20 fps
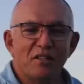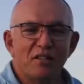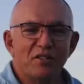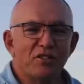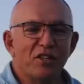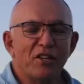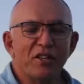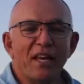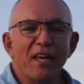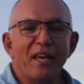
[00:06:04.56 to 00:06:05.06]

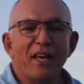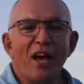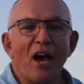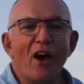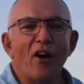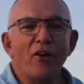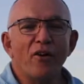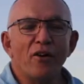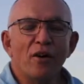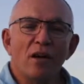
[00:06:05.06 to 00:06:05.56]
So there you
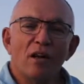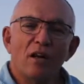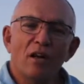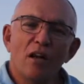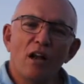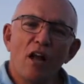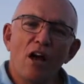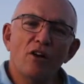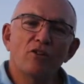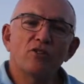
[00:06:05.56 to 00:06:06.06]
go.
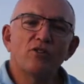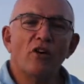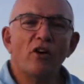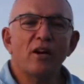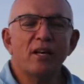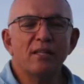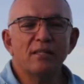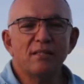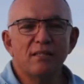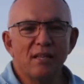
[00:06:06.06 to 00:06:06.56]
Low
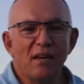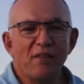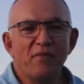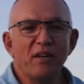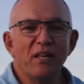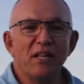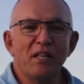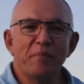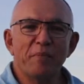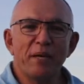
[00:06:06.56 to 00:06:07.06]
tide is
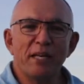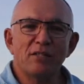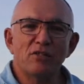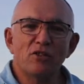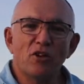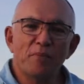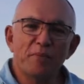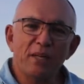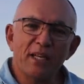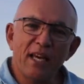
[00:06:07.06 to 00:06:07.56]
definitely the best
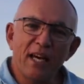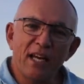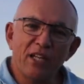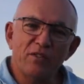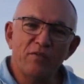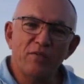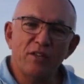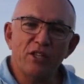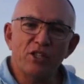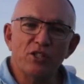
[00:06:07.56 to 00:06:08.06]
time to catch
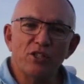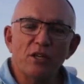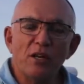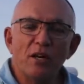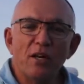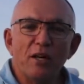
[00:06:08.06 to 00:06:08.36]
fish